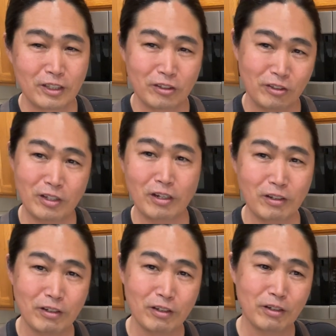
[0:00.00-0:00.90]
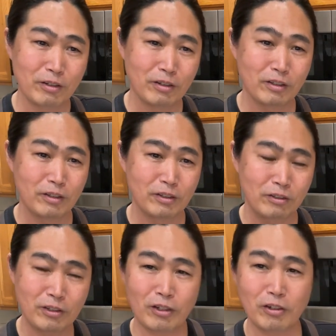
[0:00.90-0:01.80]
you're not going to
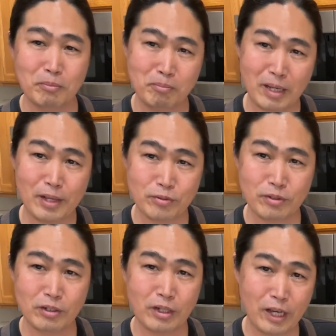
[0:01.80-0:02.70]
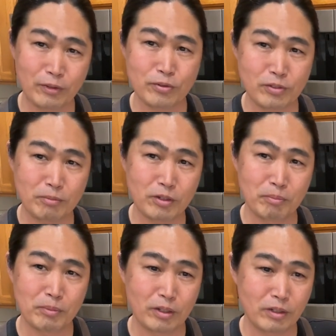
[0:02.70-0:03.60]
you're not going to master how to steam your
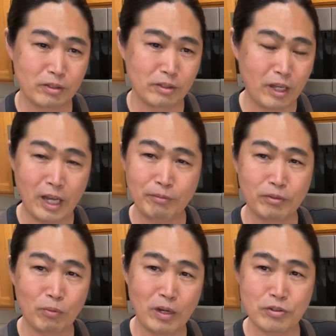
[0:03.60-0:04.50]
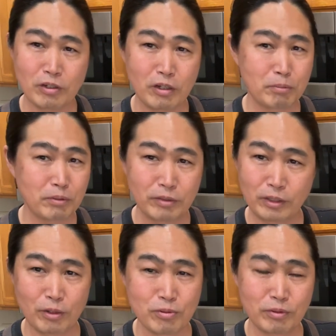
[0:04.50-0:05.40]
milk after watching a couple of
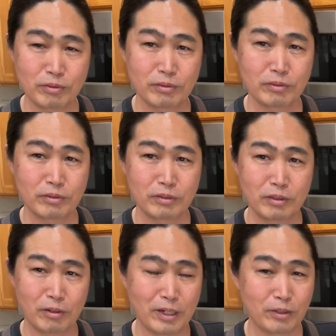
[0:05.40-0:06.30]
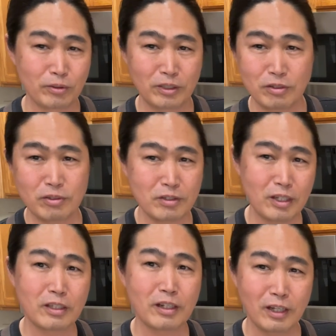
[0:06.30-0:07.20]
videos. All right, so this is
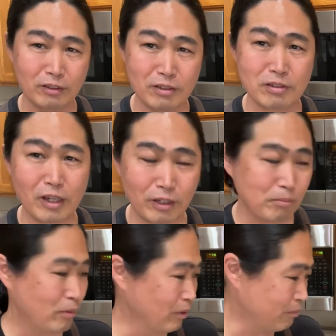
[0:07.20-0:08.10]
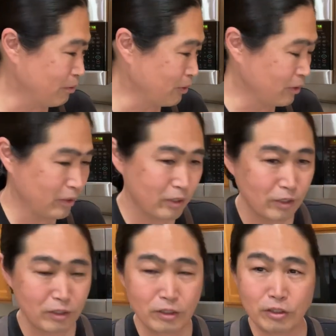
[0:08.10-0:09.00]
kind of like the starting point for you.
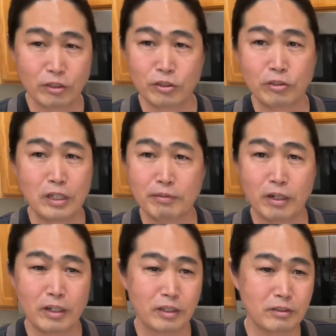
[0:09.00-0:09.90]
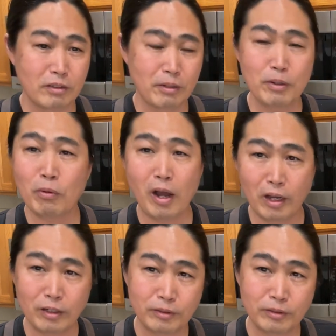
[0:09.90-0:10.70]
You never, uh, it's going to be a while.